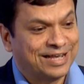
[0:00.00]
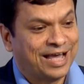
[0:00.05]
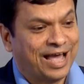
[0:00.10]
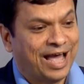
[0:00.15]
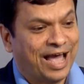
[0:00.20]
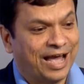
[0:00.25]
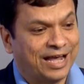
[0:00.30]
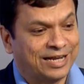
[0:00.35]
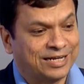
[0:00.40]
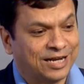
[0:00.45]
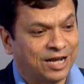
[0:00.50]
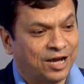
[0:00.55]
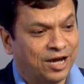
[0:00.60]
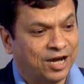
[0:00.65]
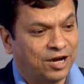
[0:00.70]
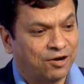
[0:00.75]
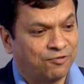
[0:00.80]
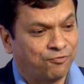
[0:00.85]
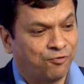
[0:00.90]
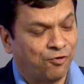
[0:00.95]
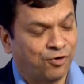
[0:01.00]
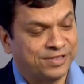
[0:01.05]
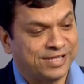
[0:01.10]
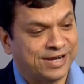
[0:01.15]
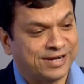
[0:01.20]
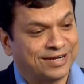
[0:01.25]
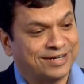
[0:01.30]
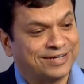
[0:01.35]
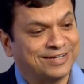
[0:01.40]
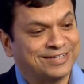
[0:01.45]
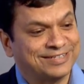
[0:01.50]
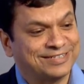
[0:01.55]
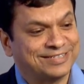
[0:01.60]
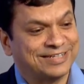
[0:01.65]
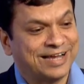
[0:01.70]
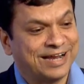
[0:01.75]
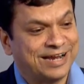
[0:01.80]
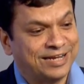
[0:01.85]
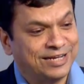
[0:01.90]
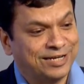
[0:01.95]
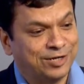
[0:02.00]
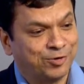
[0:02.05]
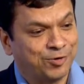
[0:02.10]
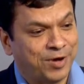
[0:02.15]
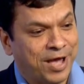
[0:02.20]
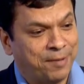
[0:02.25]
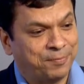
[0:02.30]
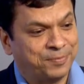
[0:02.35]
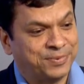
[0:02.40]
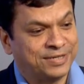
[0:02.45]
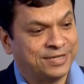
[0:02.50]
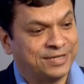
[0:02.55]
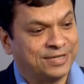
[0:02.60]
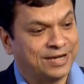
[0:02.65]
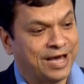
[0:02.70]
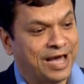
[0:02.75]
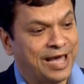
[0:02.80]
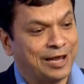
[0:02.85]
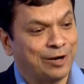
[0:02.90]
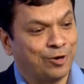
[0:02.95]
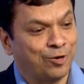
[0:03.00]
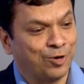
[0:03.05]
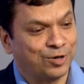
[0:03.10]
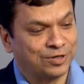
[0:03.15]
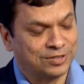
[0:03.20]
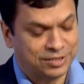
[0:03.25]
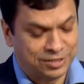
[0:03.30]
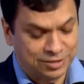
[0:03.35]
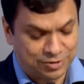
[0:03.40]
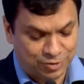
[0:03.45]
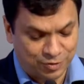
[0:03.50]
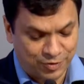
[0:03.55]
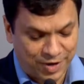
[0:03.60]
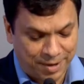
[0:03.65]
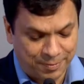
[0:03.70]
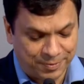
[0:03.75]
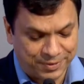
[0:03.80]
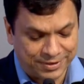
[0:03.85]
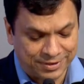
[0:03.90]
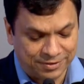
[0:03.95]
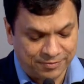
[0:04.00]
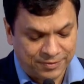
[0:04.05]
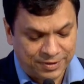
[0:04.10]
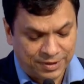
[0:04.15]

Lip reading: And for that understanding to happen, dialogue needs to happen.